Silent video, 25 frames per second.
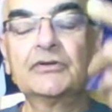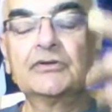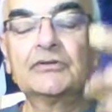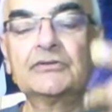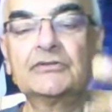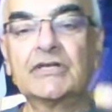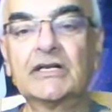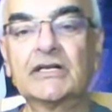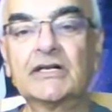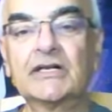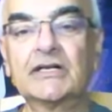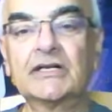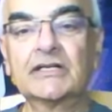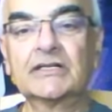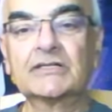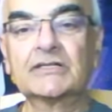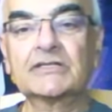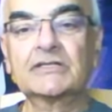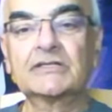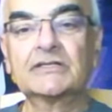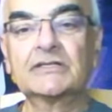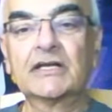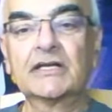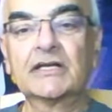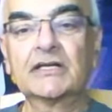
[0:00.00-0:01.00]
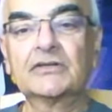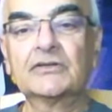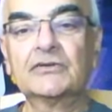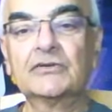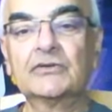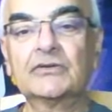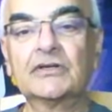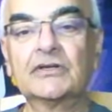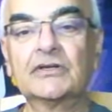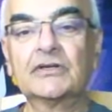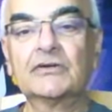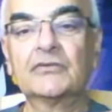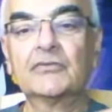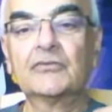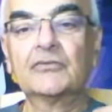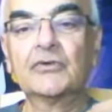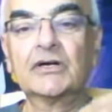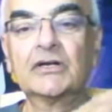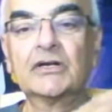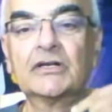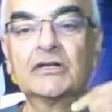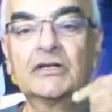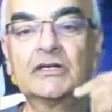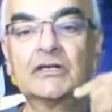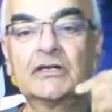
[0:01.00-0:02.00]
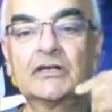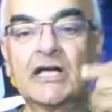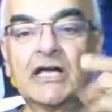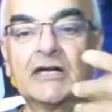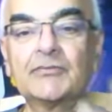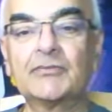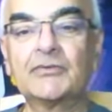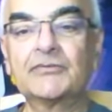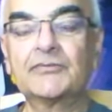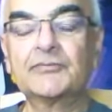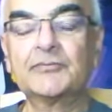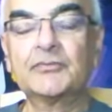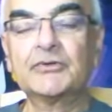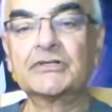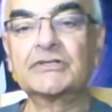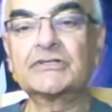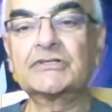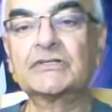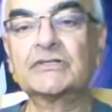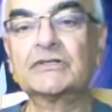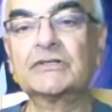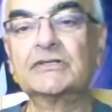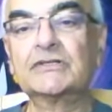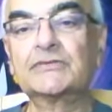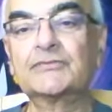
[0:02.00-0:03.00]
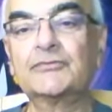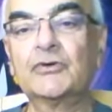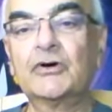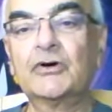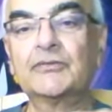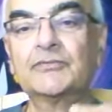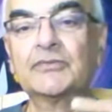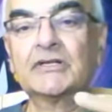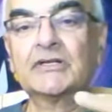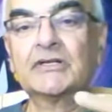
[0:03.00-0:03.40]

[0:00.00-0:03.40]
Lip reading: genetics, like what the type of person is formed,